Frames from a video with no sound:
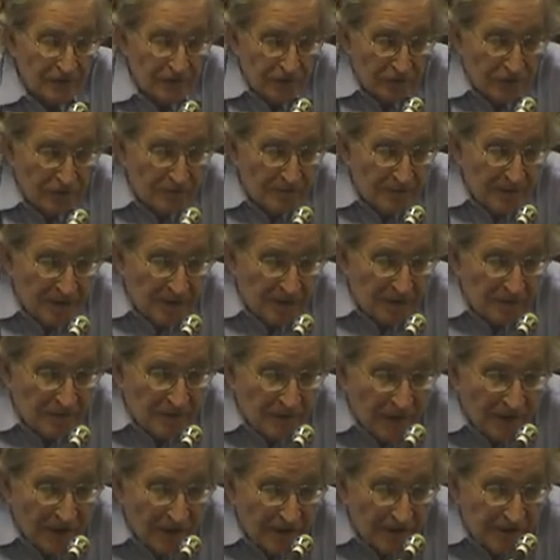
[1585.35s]
Just
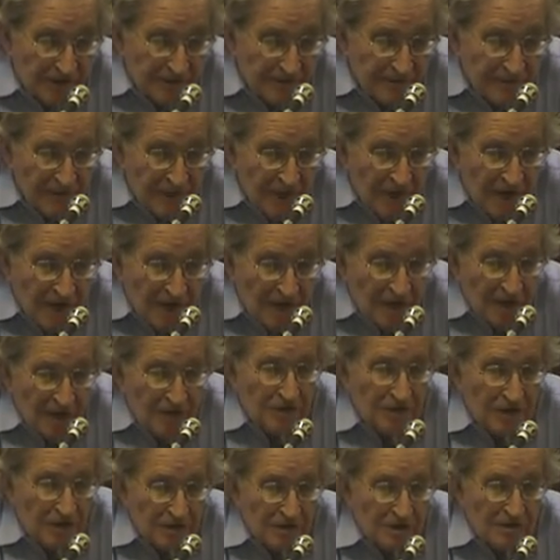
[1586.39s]
more international
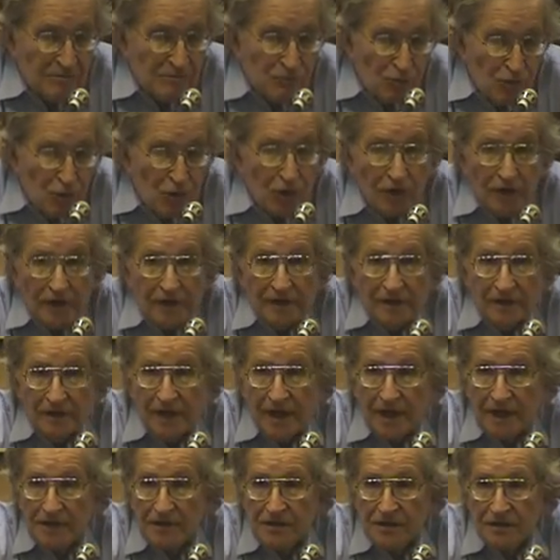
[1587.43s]
terrorism by
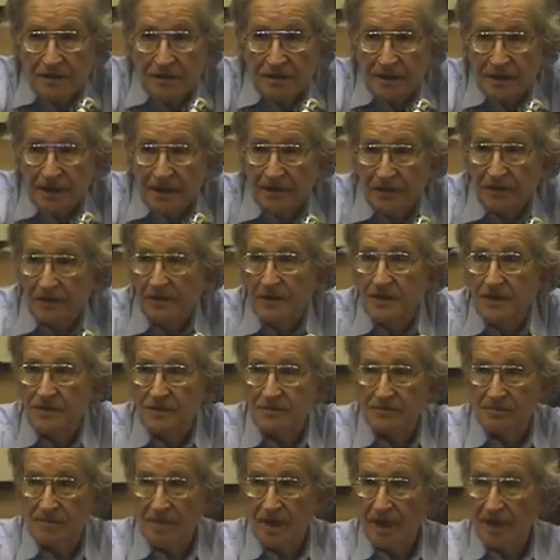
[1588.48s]
depraved
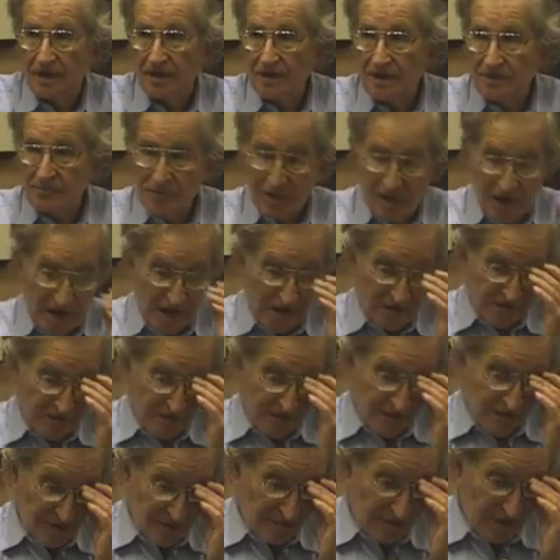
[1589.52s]
opponents of civilization
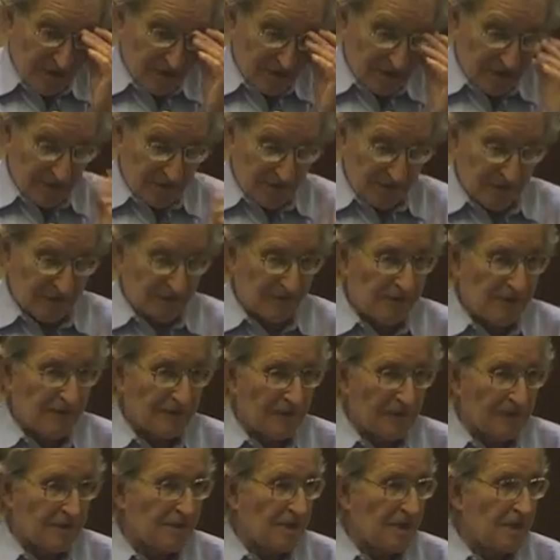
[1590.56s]
itself,
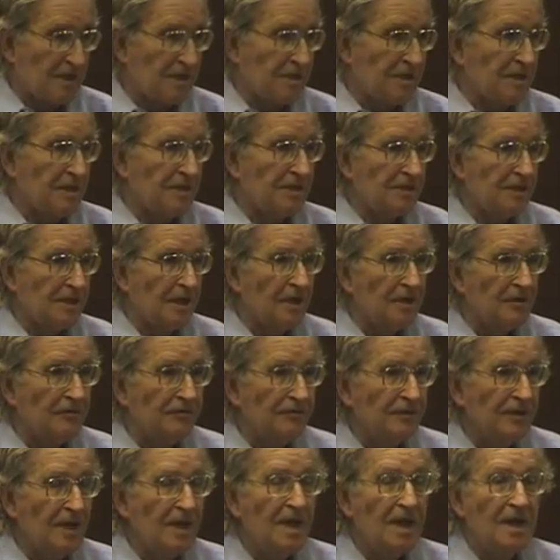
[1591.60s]
and examples which are
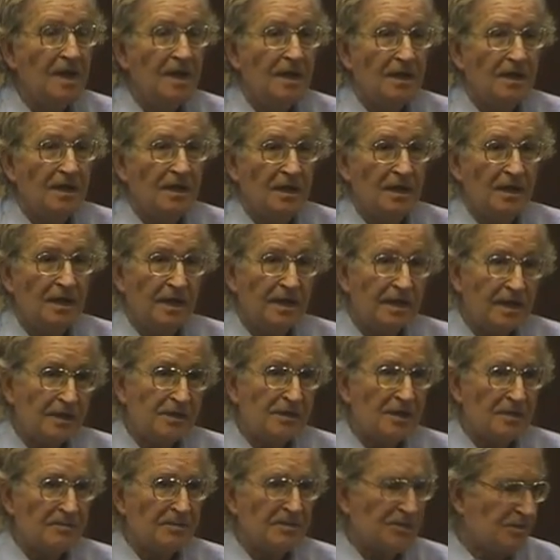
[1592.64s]
pretty hard to miss,
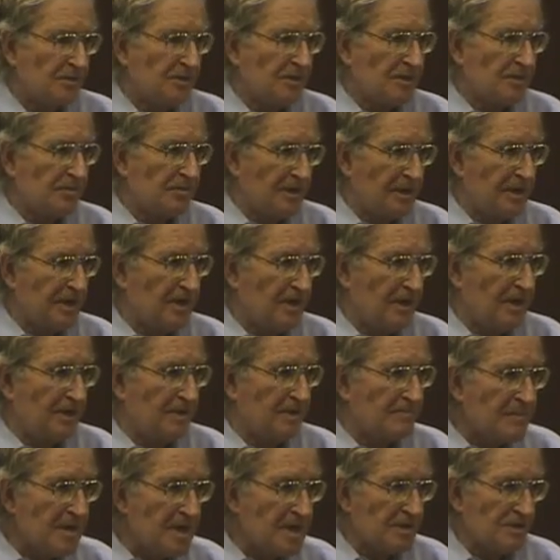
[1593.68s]
remember, because this was the
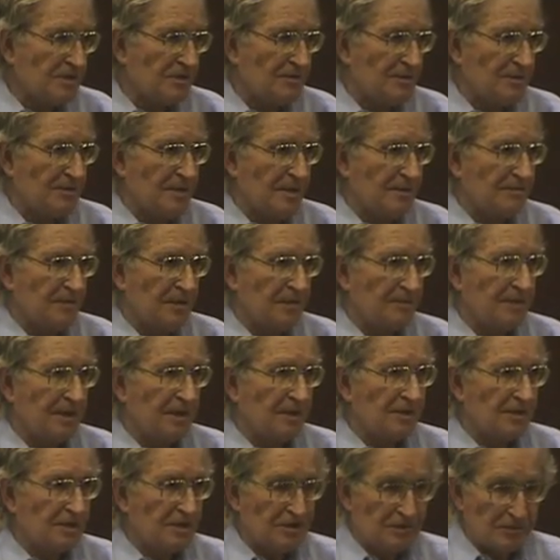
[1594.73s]
peak
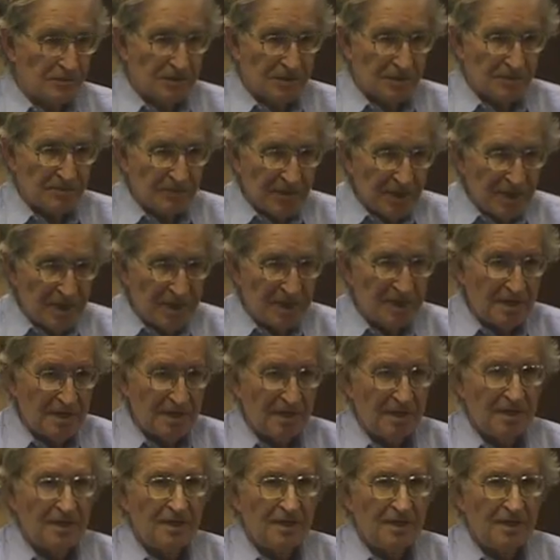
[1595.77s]
story of the year.